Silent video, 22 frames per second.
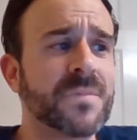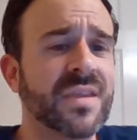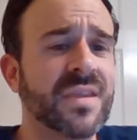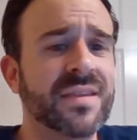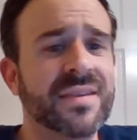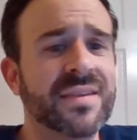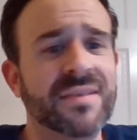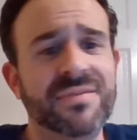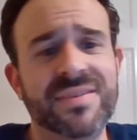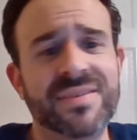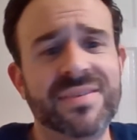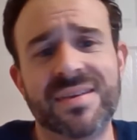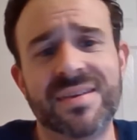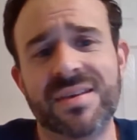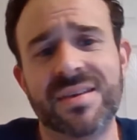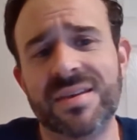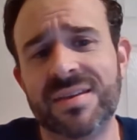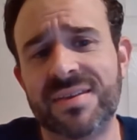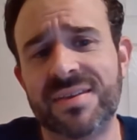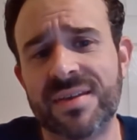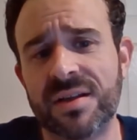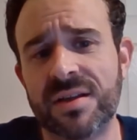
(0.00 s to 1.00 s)
they've
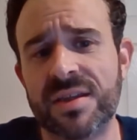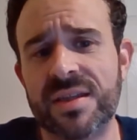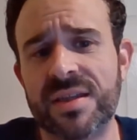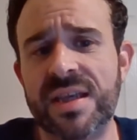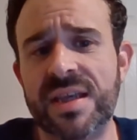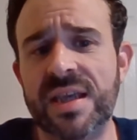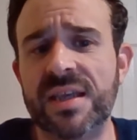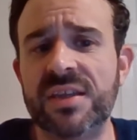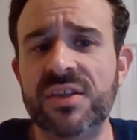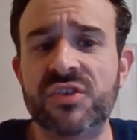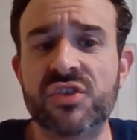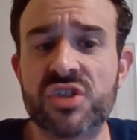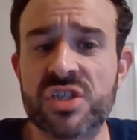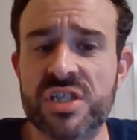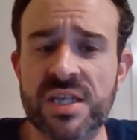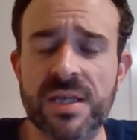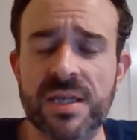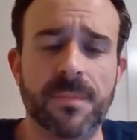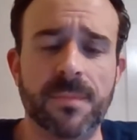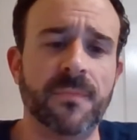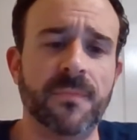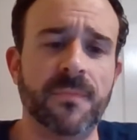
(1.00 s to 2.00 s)
considered the Yankees
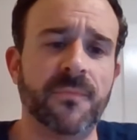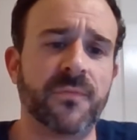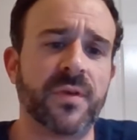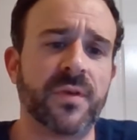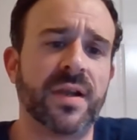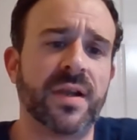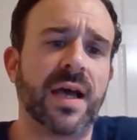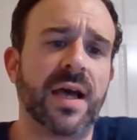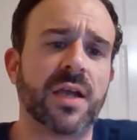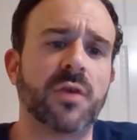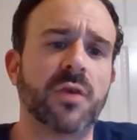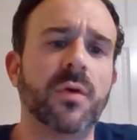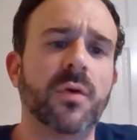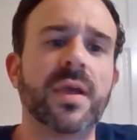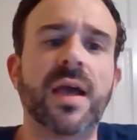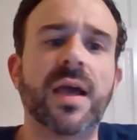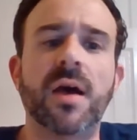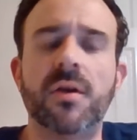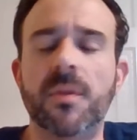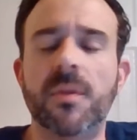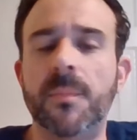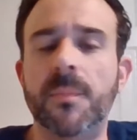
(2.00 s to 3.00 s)
cheap for not going
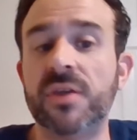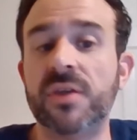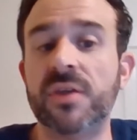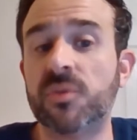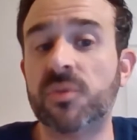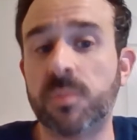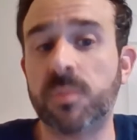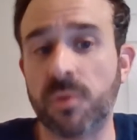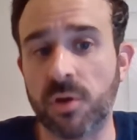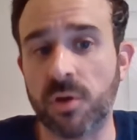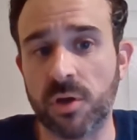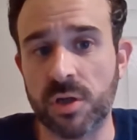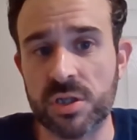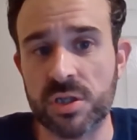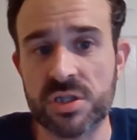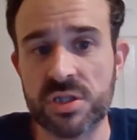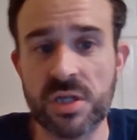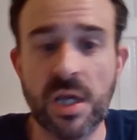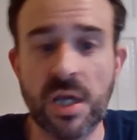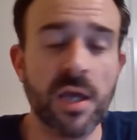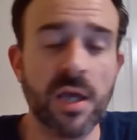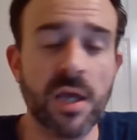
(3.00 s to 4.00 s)
out on a big splurge.